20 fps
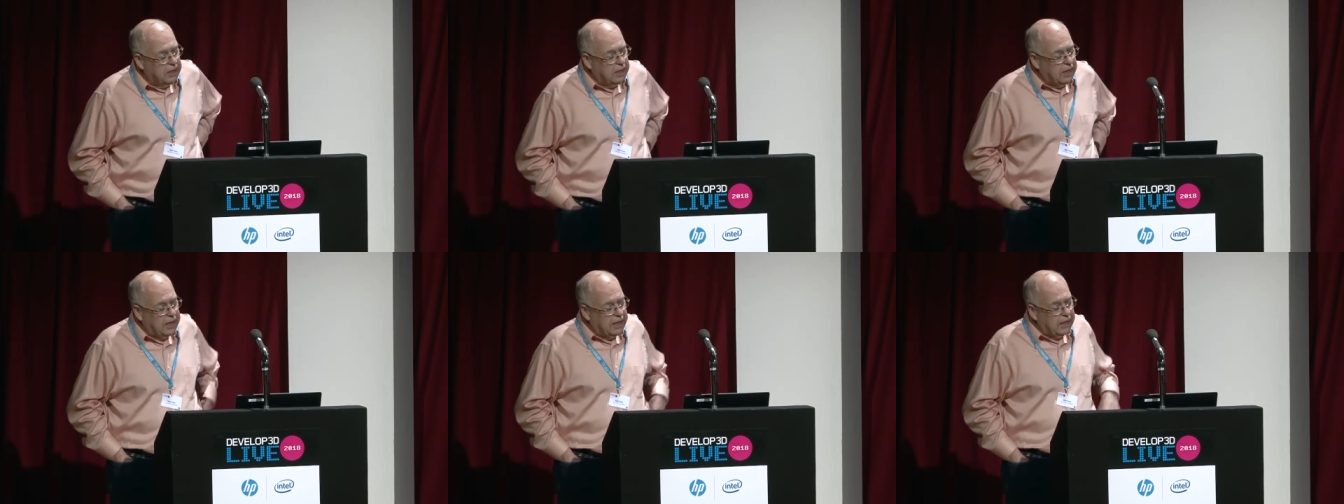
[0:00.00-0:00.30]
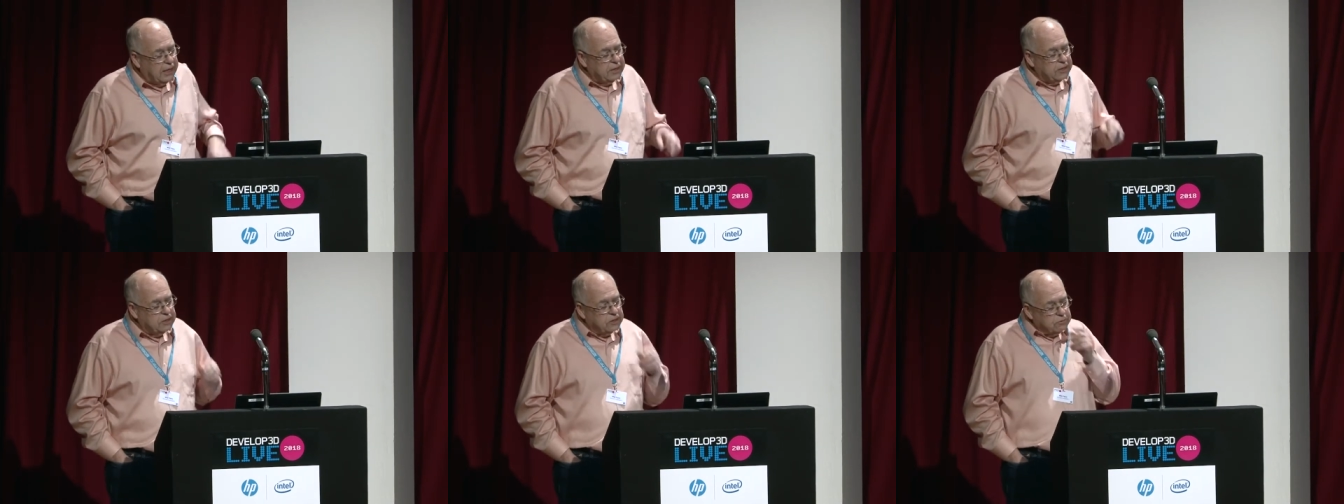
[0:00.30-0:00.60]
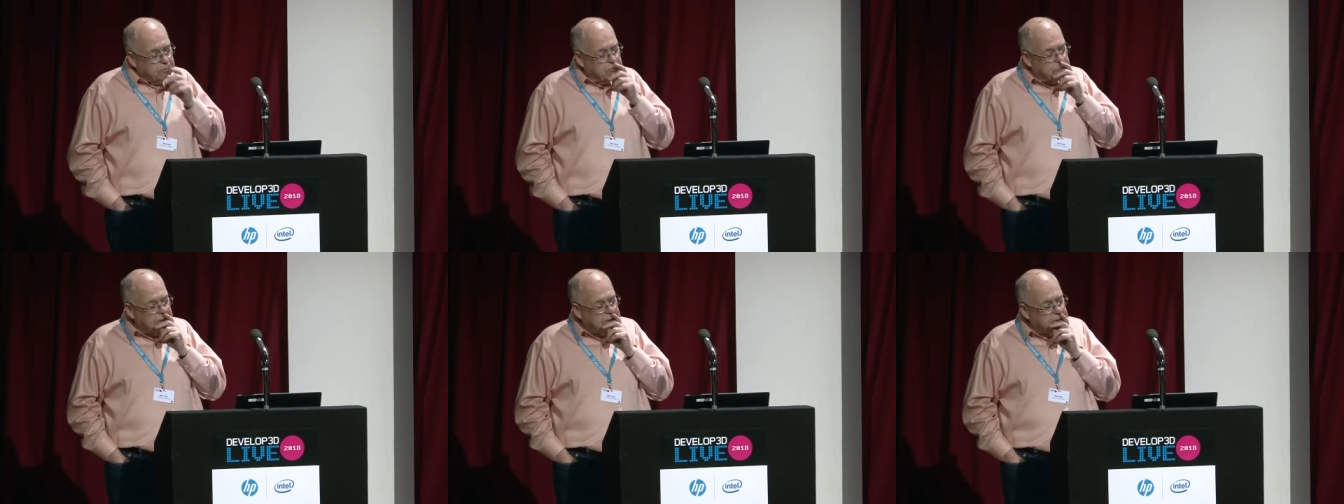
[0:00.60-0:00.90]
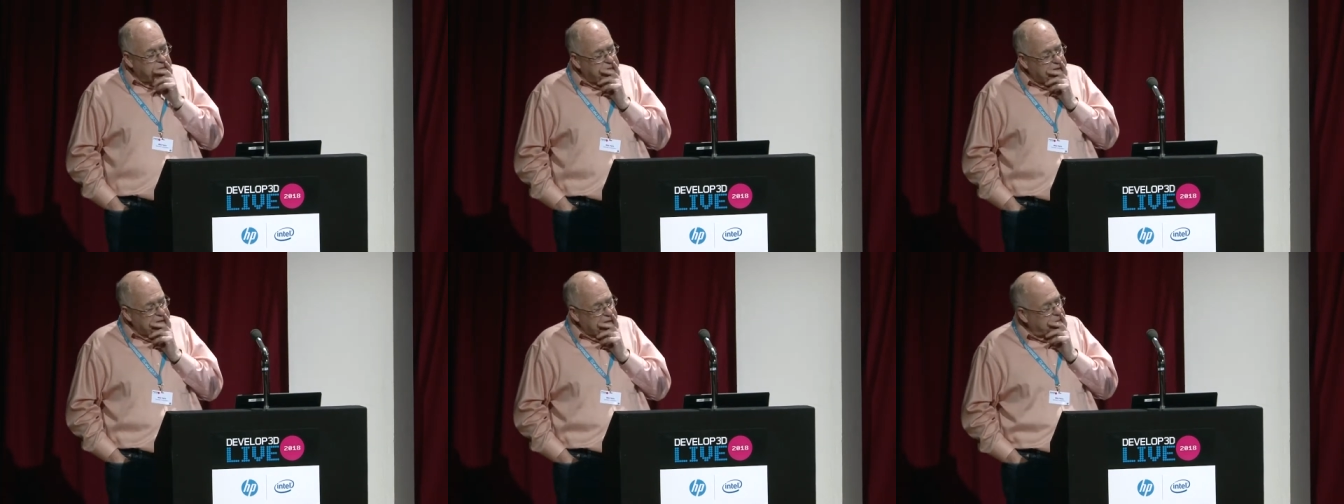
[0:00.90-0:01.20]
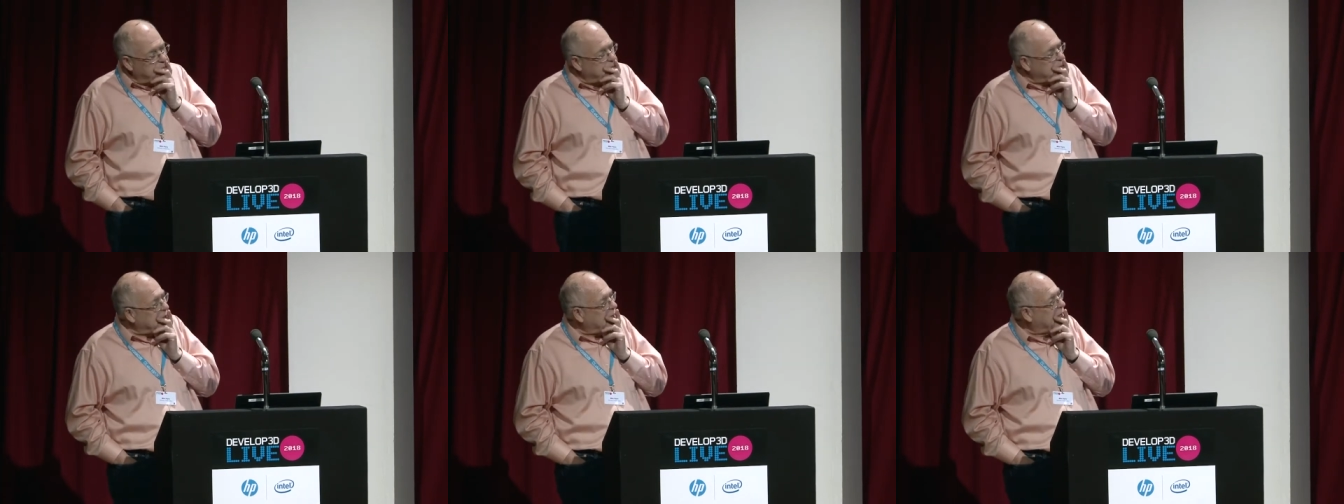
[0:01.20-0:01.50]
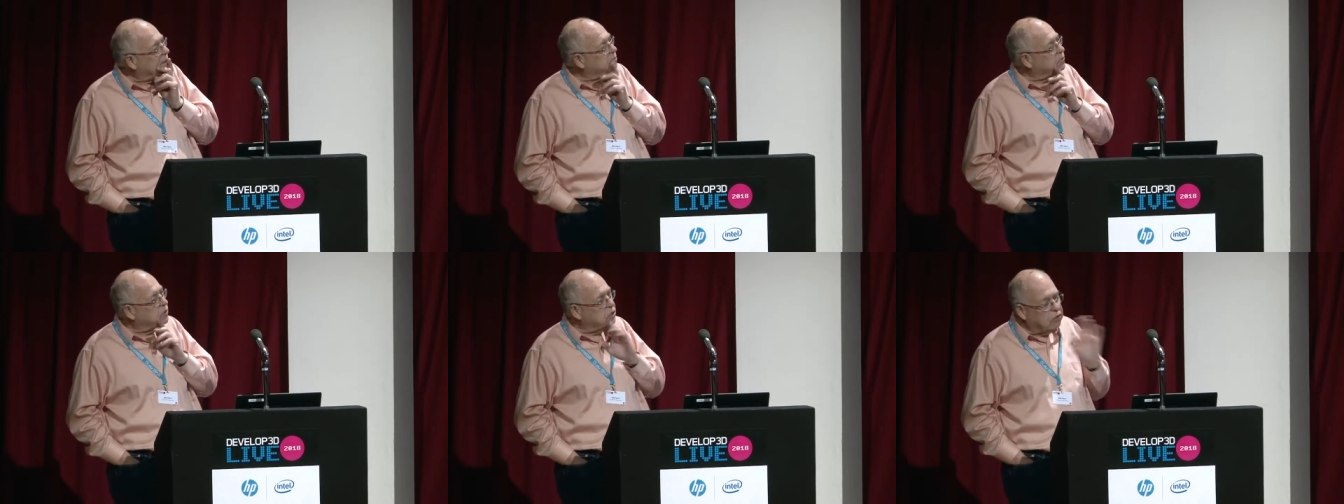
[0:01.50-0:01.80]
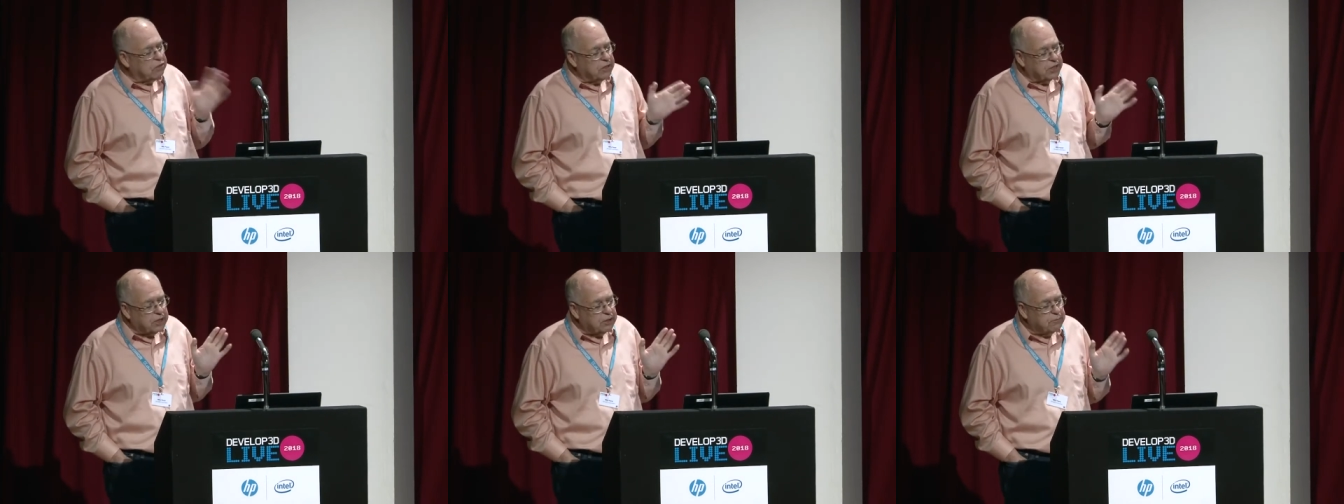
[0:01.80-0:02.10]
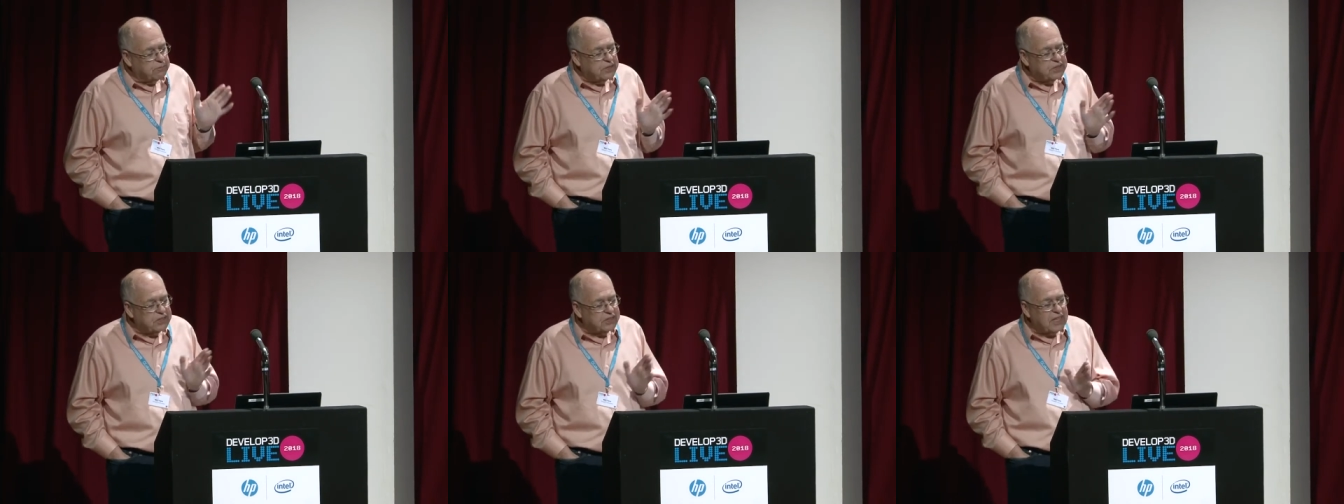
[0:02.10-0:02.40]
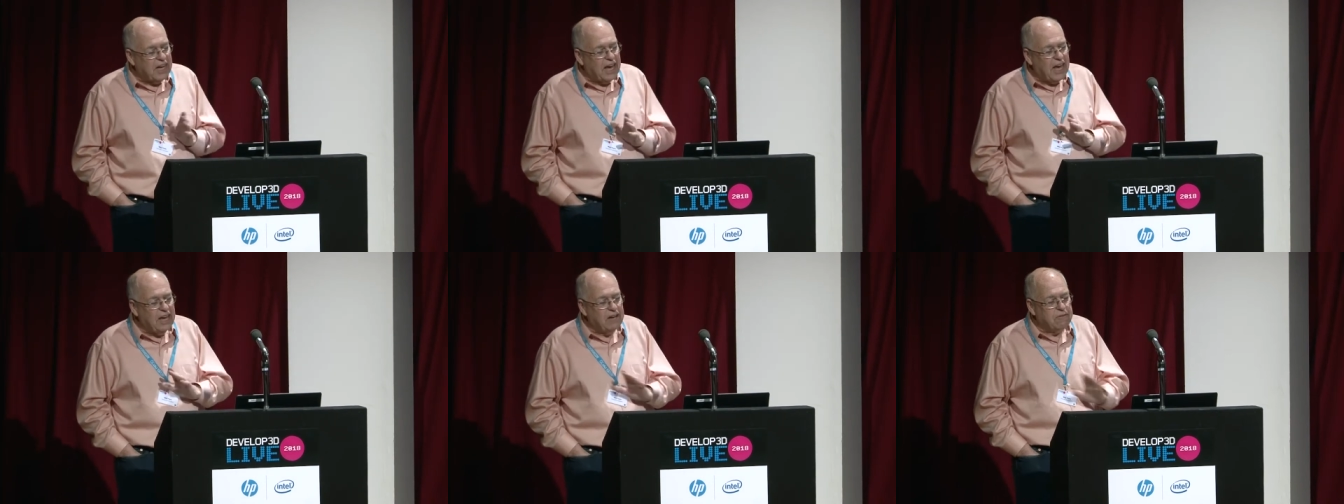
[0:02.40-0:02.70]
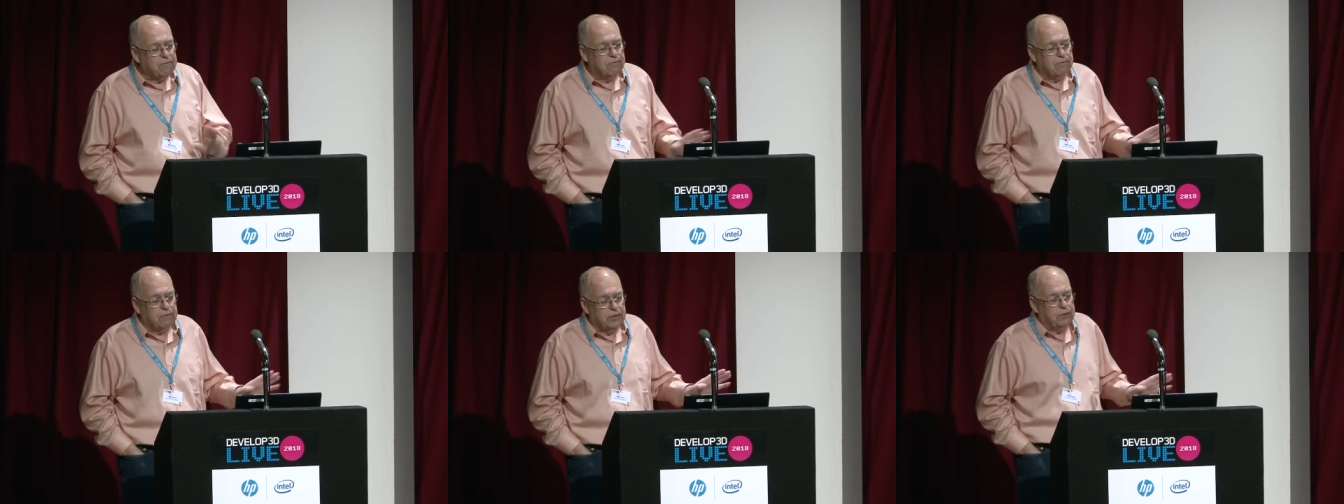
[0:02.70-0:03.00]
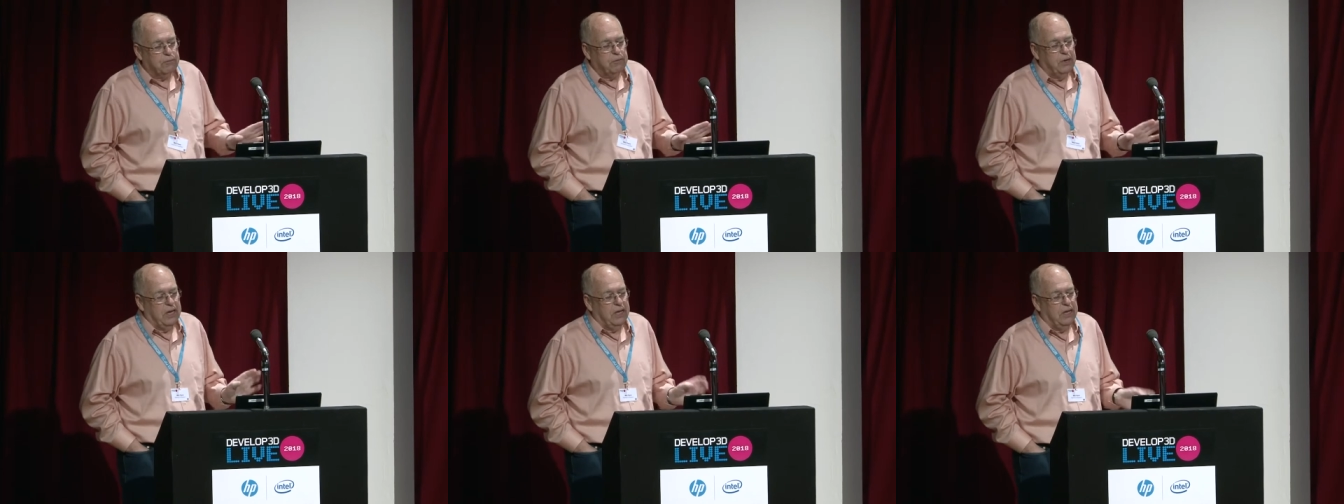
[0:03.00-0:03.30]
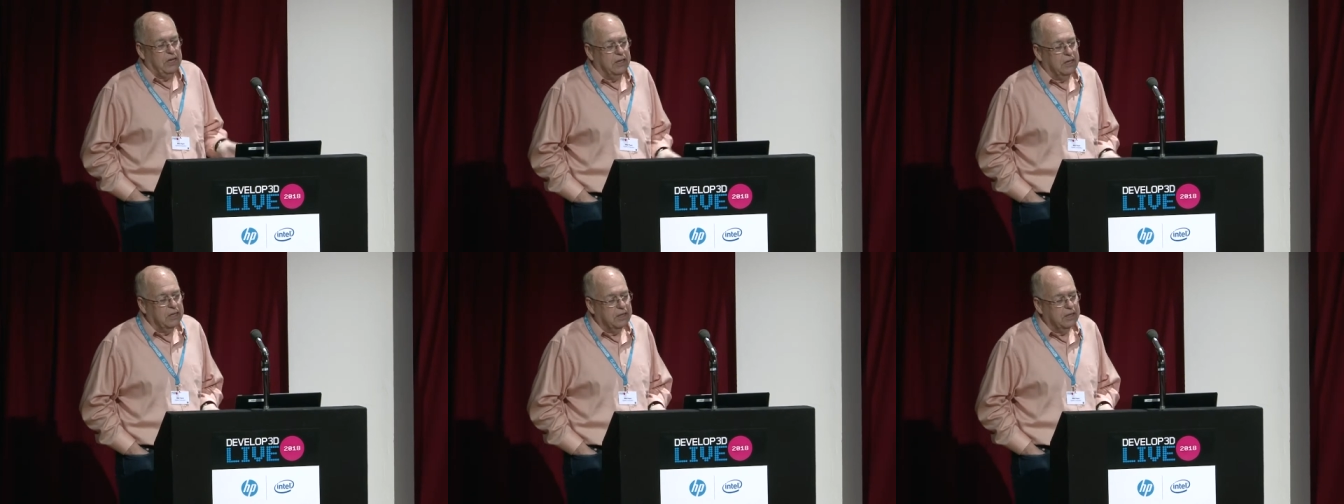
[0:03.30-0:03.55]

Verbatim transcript: And we have documents everywhere.